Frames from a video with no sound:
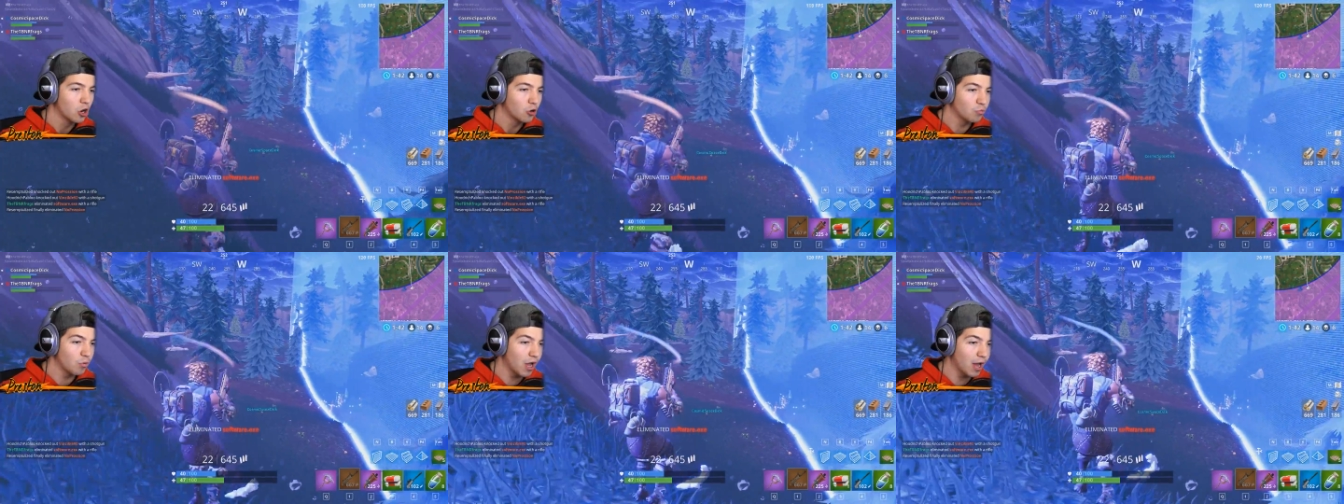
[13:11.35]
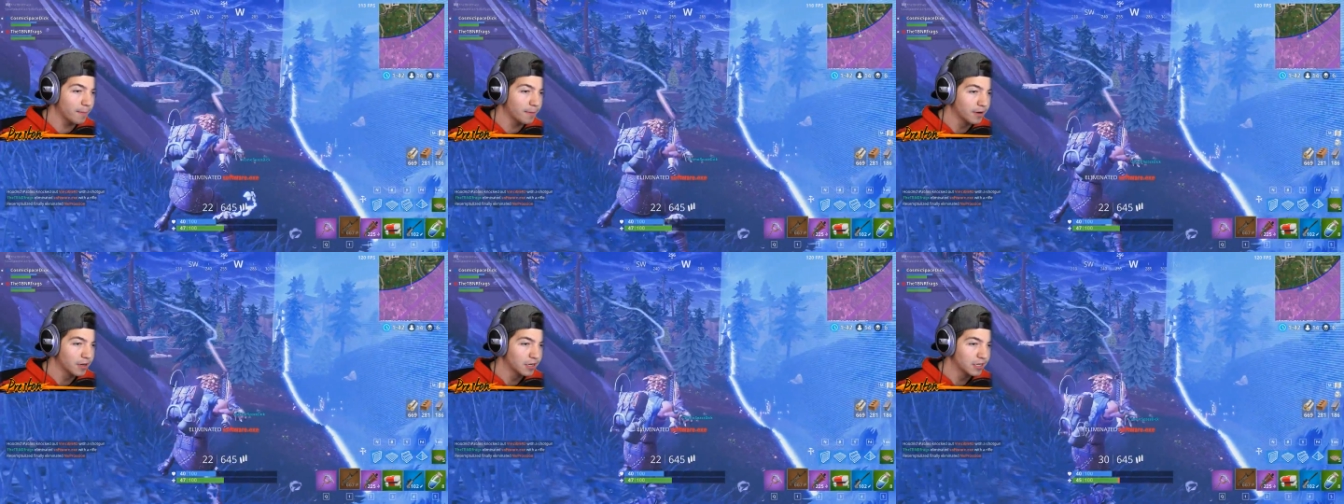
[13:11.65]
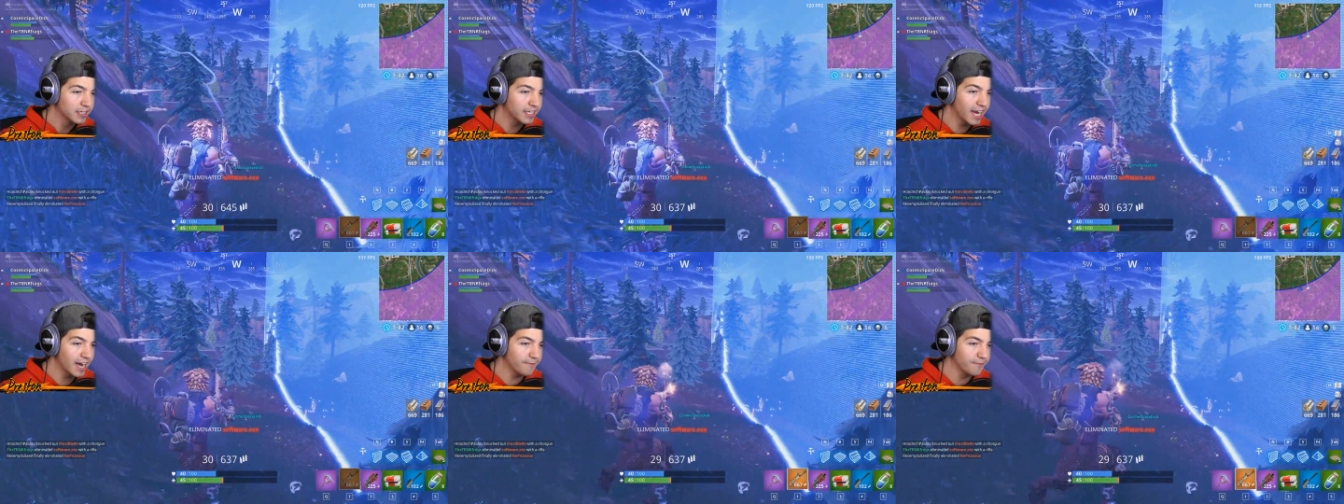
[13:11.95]
Rob,
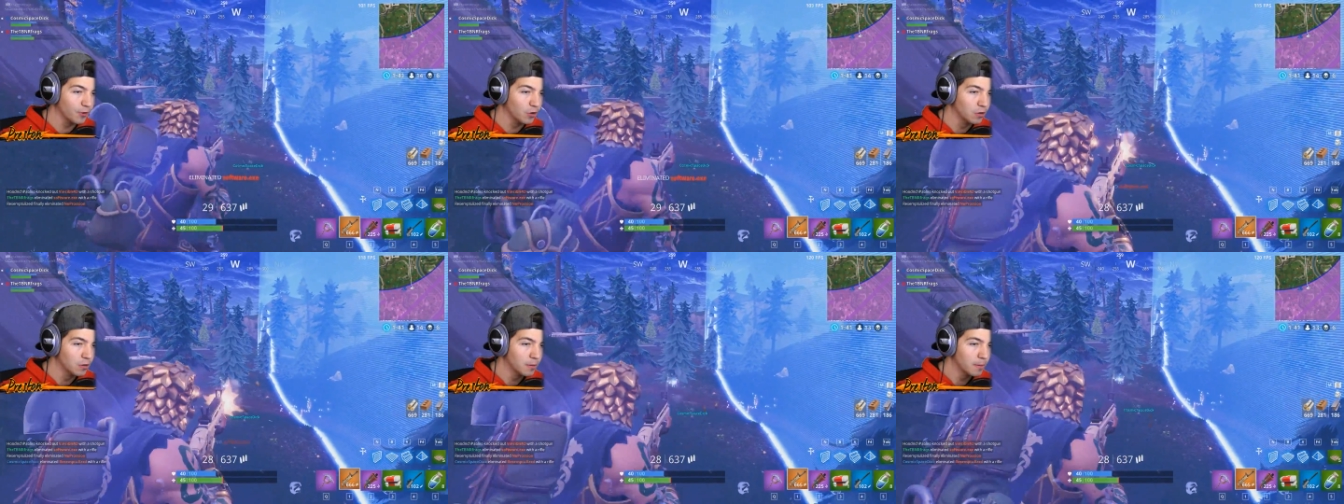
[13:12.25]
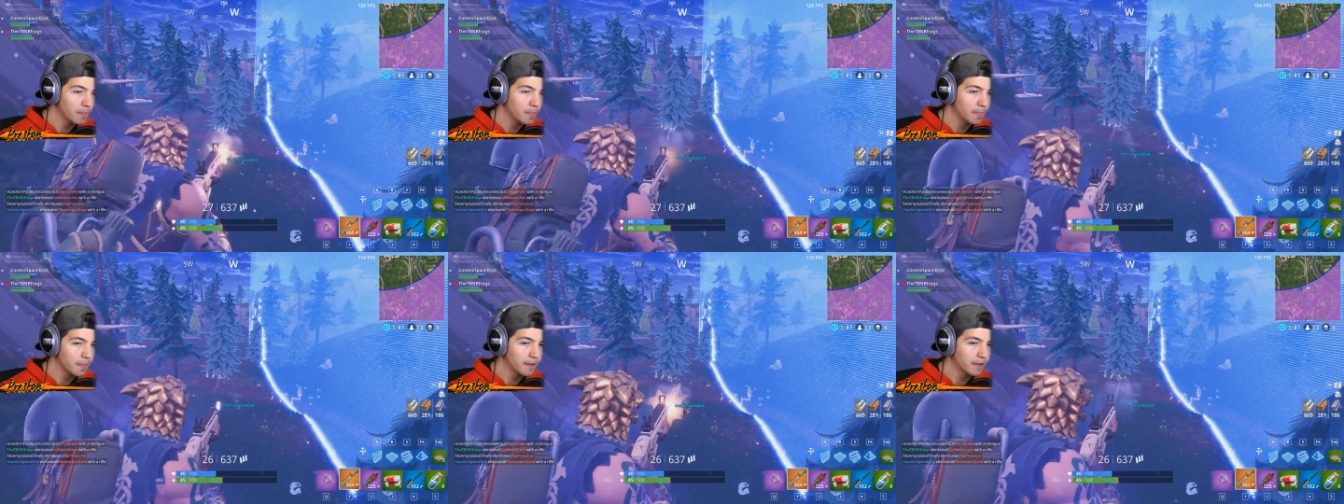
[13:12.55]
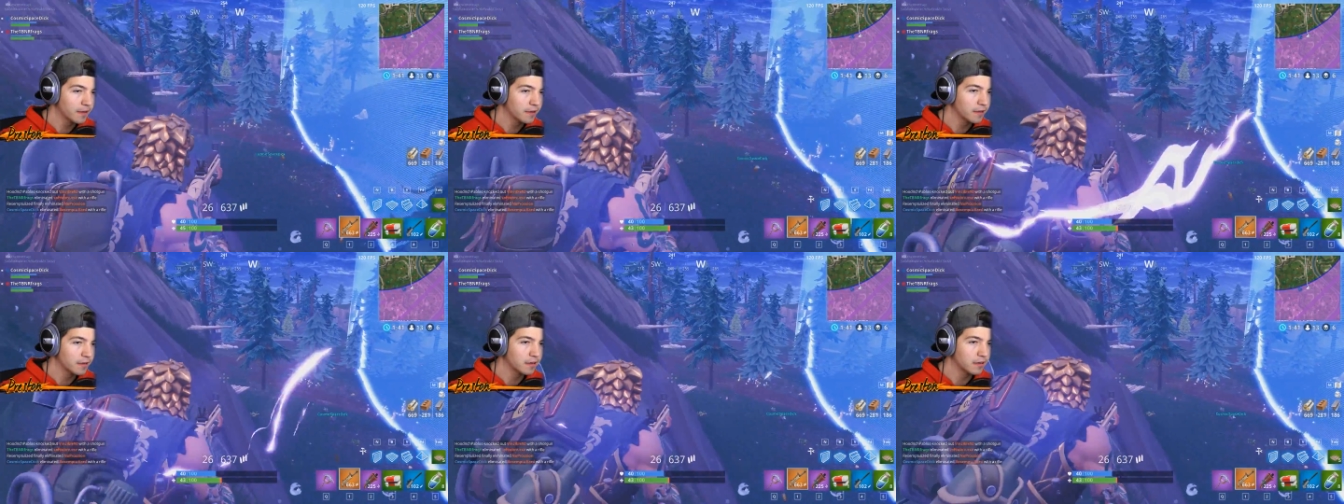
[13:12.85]
careful.
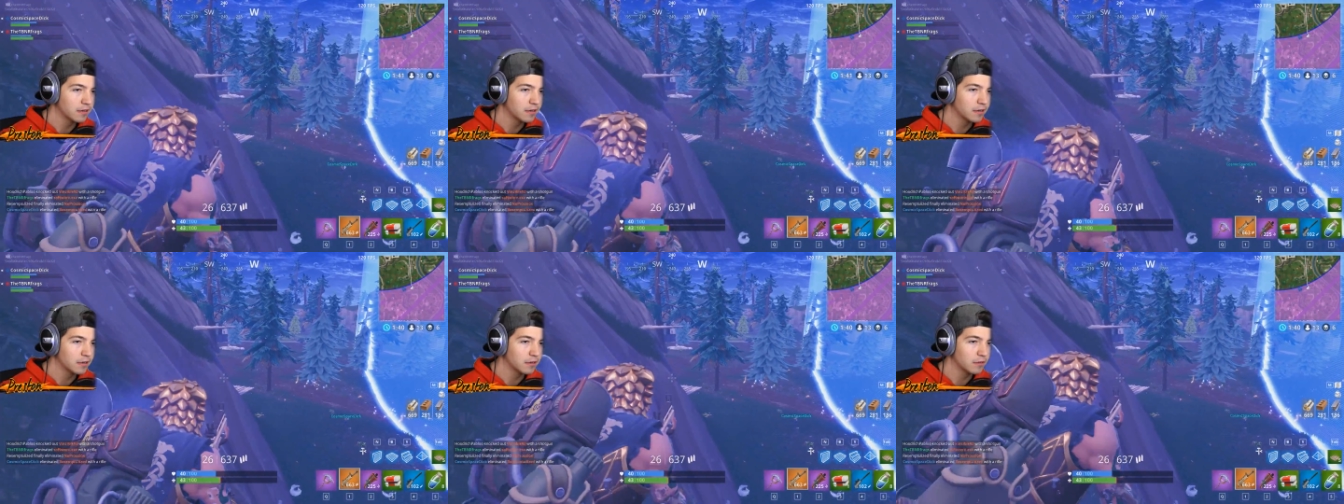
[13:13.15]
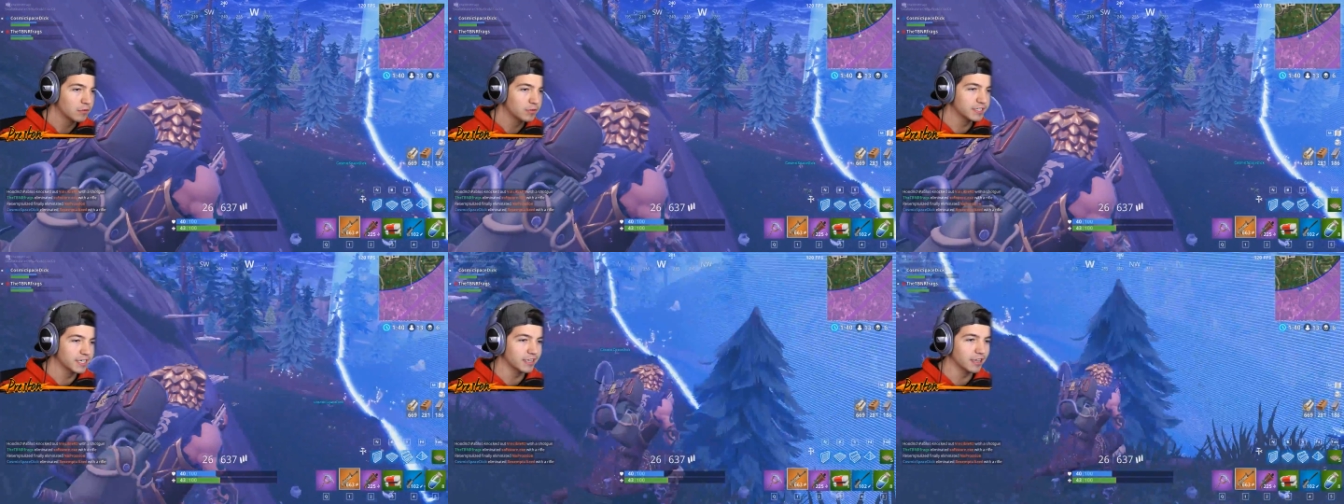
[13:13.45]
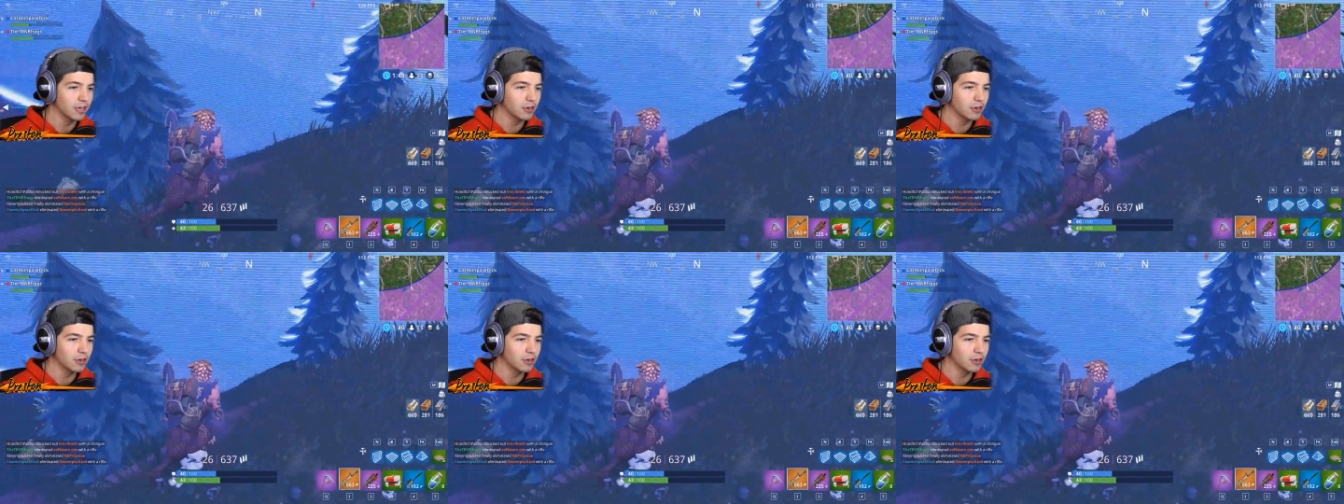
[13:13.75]
Was he